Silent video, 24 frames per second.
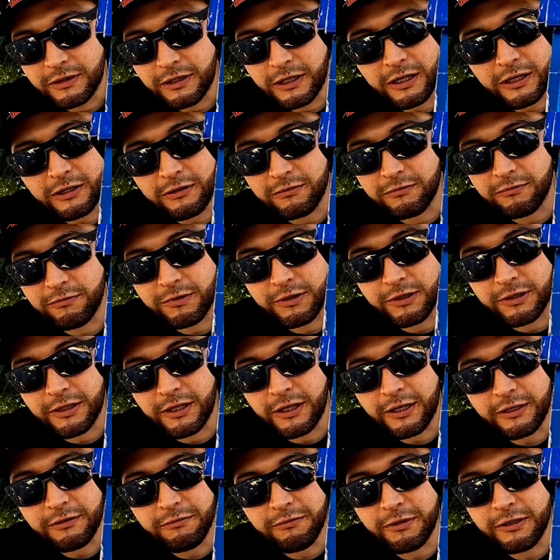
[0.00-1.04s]
I don't really,
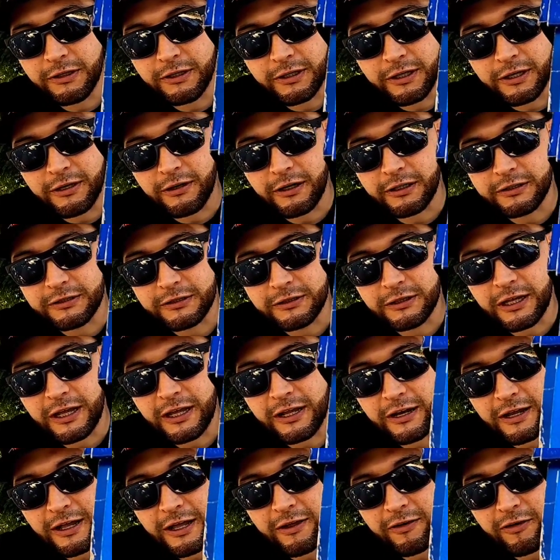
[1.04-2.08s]
I didn't really care. I just
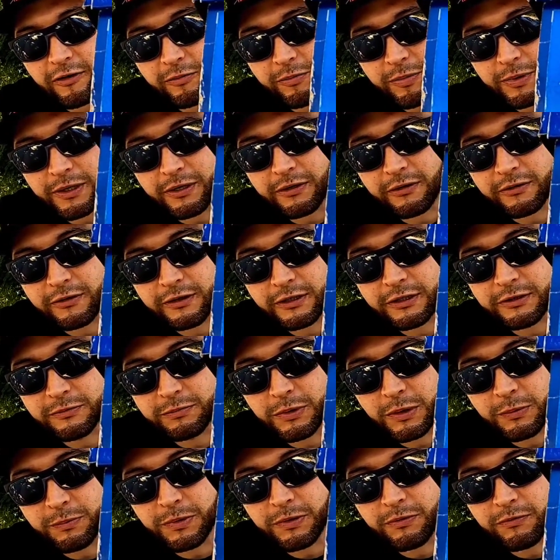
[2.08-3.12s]
had to have a pair of these
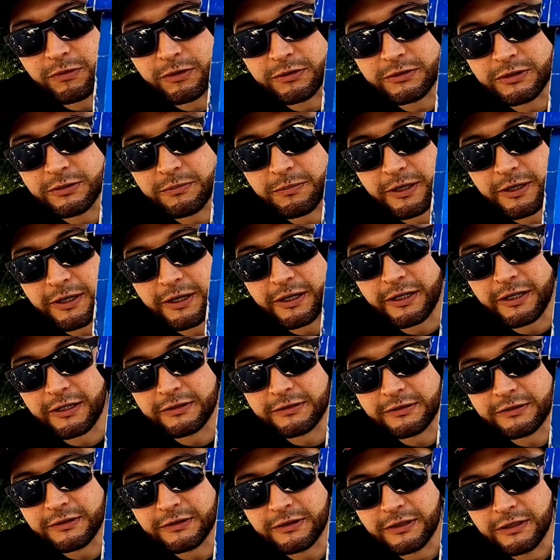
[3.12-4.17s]
bump and runs in my
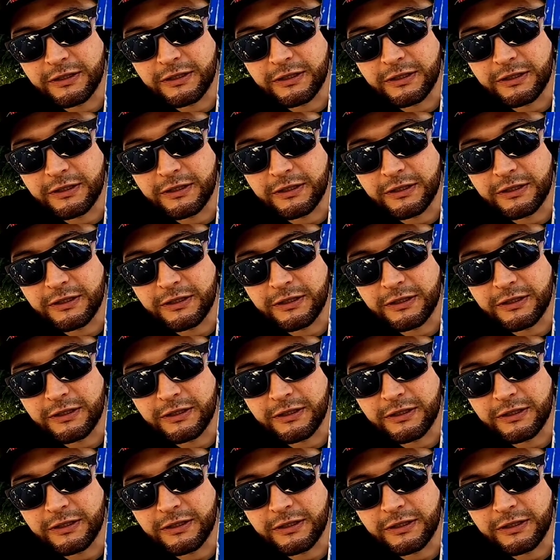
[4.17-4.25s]
hands